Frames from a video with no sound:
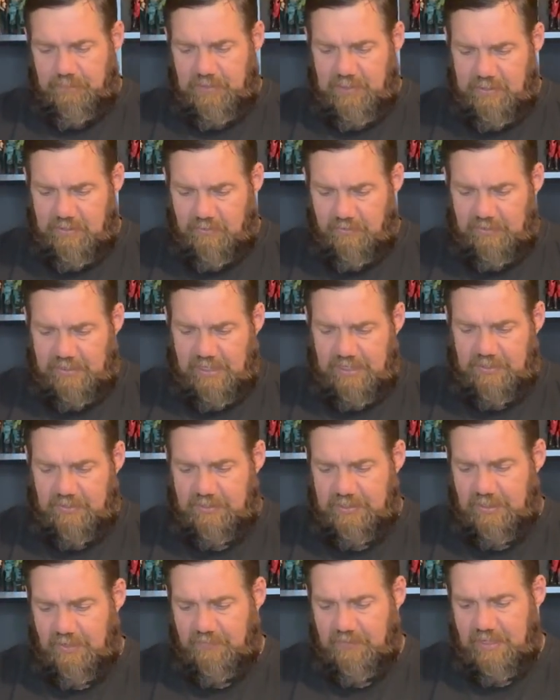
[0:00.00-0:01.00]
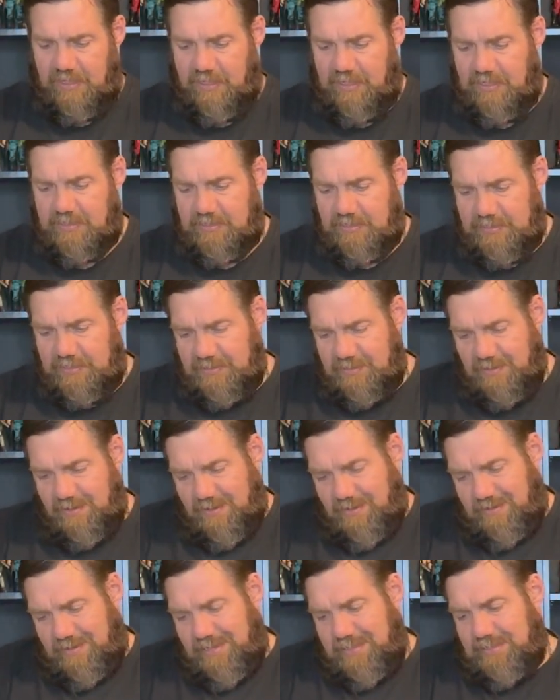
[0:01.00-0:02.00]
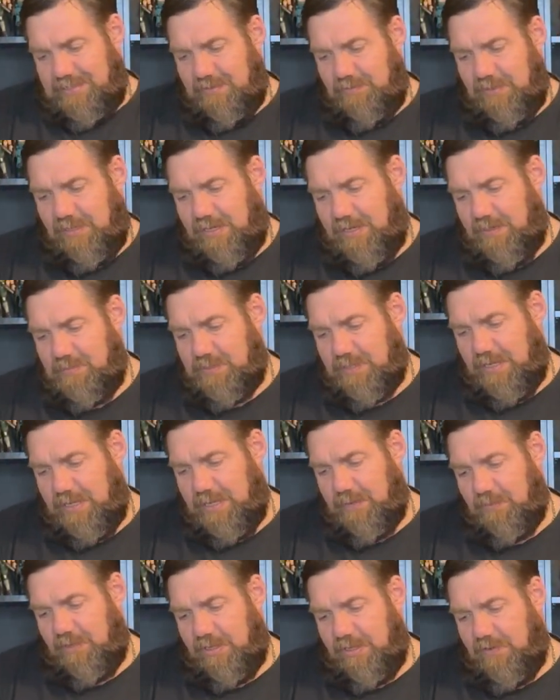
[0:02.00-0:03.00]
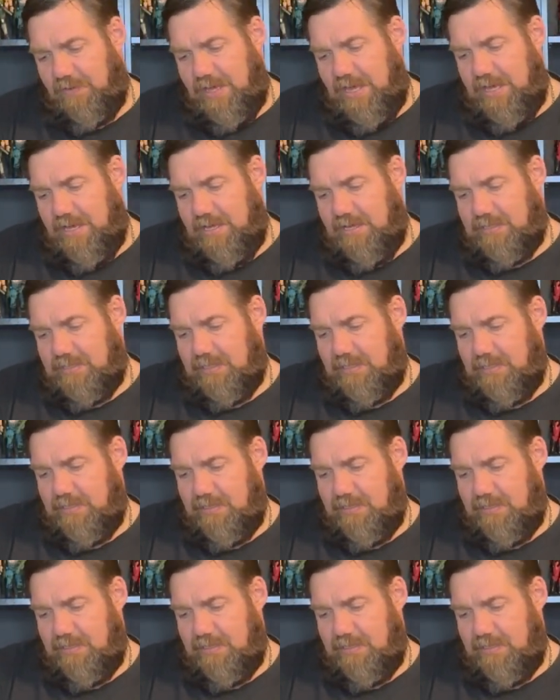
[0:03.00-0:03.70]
Don't cut yourself, guys, because you know how sometimes I am good at